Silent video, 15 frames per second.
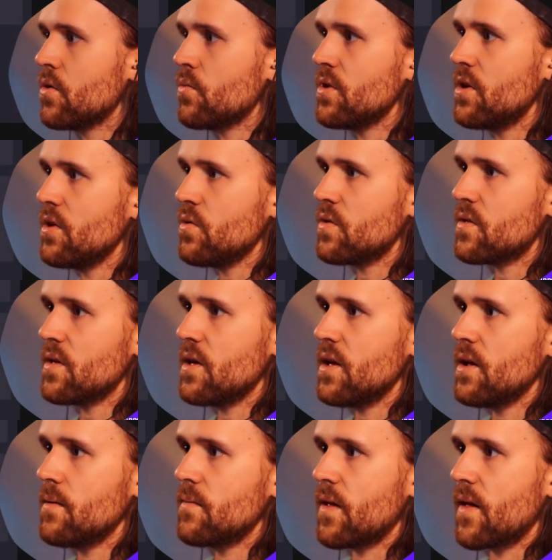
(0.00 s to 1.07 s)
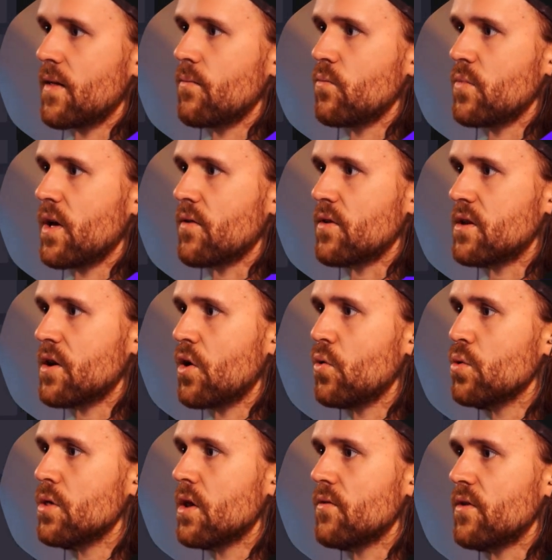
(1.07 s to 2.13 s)
we do see that we have a
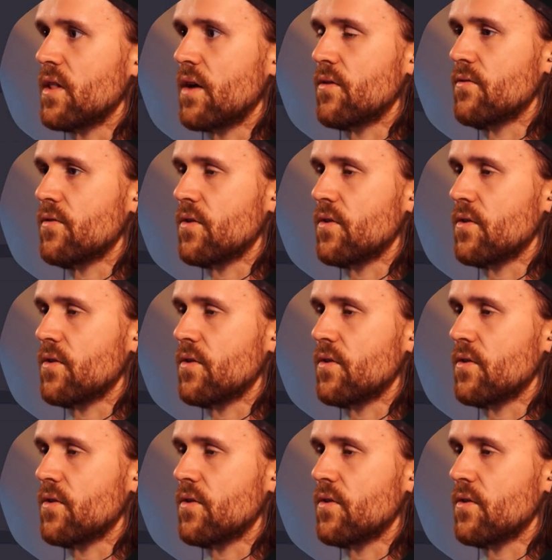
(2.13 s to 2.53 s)
total of 11